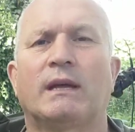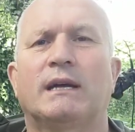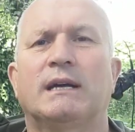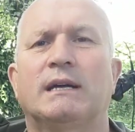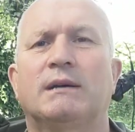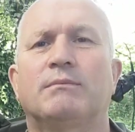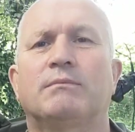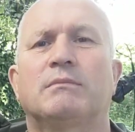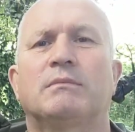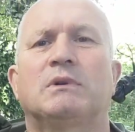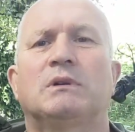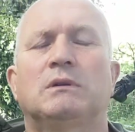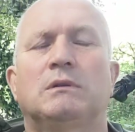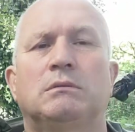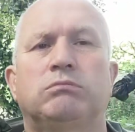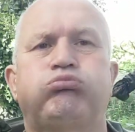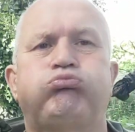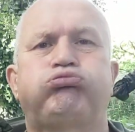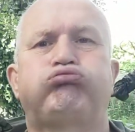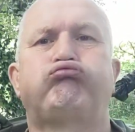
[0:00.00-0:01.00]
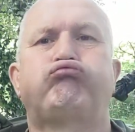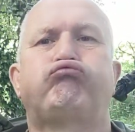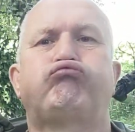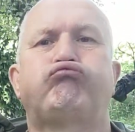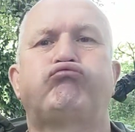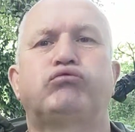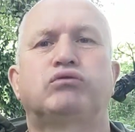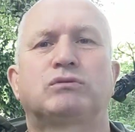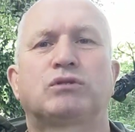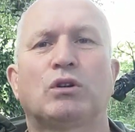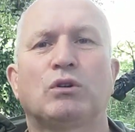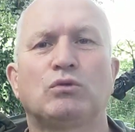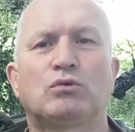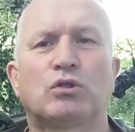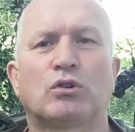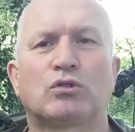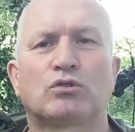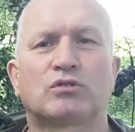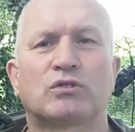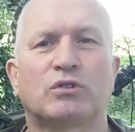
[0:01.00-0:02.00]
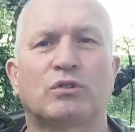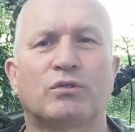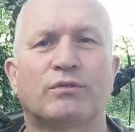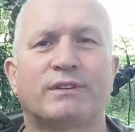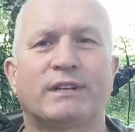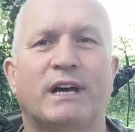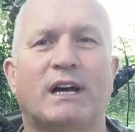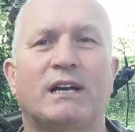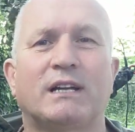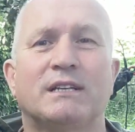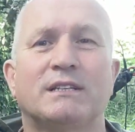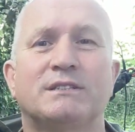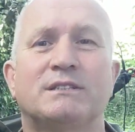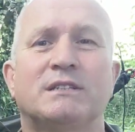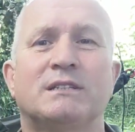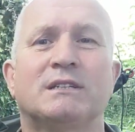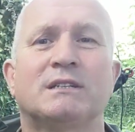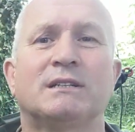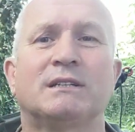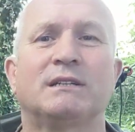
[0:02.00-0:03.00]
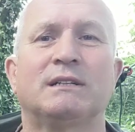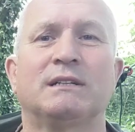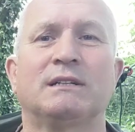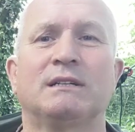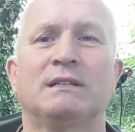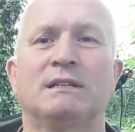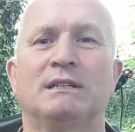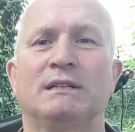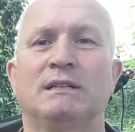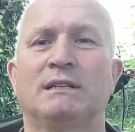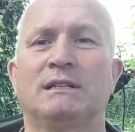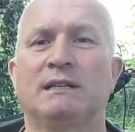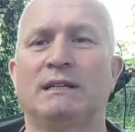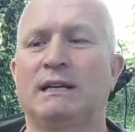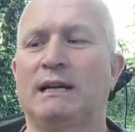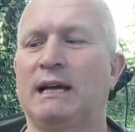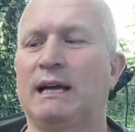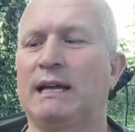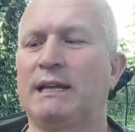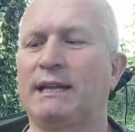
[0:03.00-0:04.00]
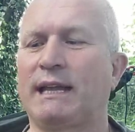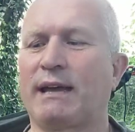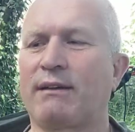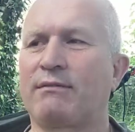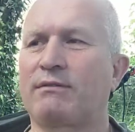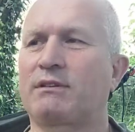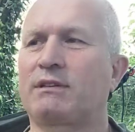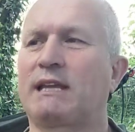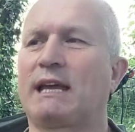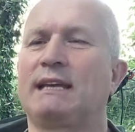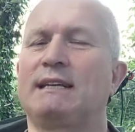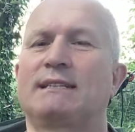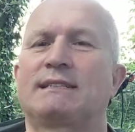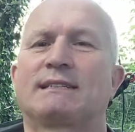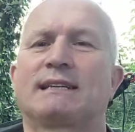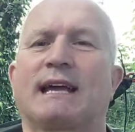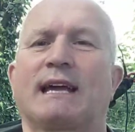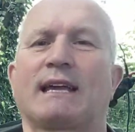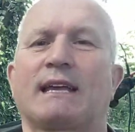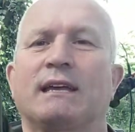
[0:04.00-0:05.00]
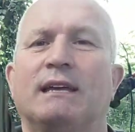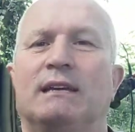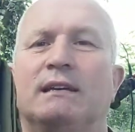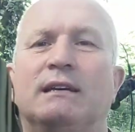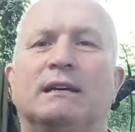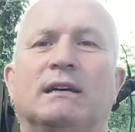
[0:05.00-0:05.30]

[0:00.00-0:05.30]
Um, two tours in Northern Ireland, and that day sack